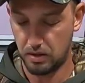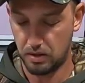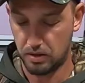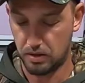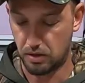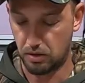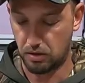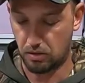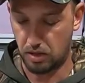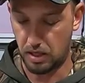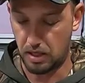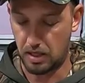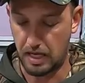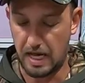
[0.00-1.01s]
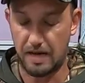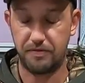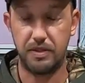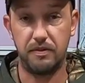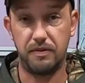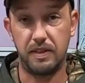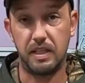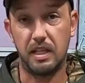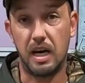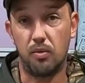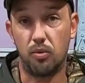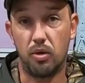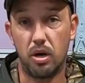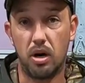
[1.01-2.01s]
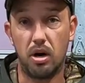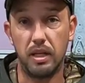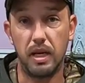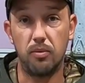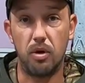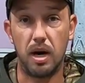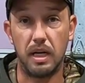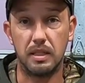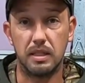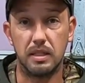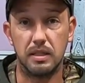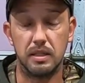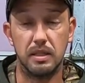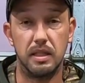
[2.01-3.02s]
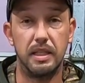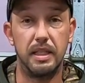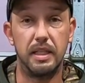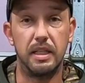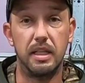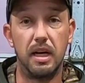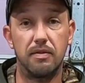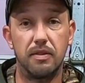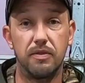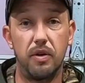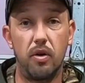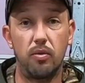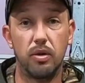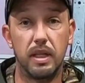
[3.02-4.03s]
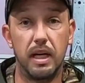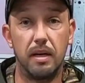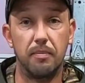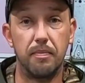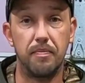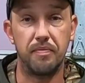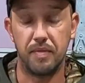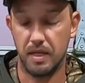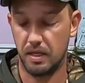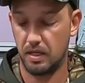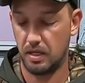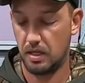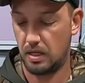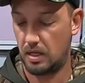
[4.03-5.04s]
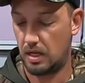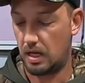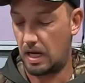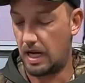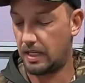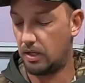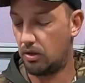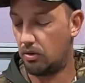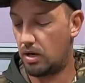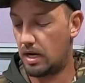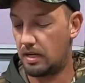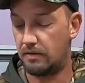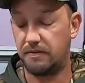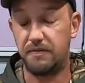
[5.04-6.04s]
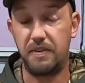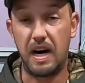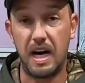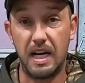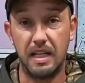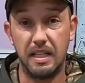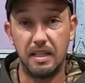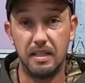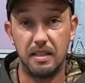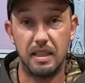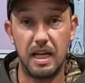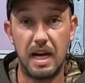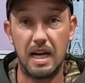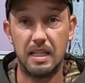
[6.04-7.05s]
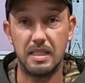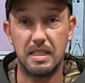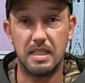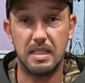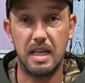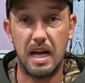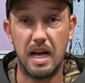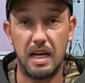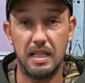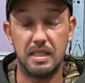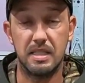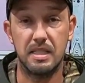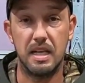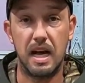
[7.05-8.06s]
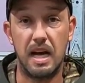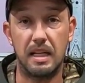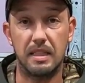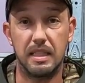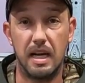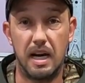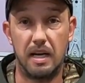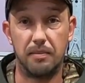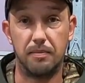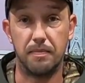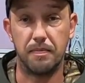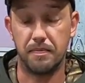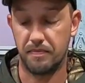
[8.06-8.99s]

So after you figure out what all they want and you get off the phone with them, I go on findlotsize.com